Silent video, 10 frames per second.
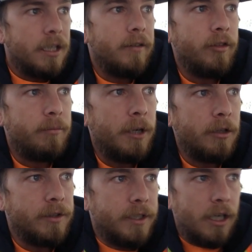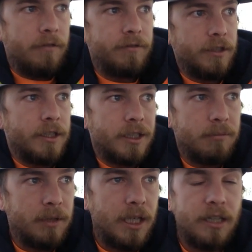of the post office
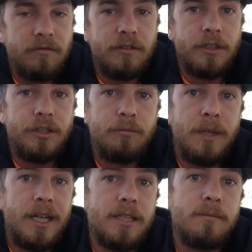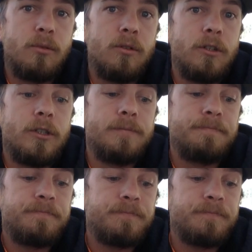applying for a new passport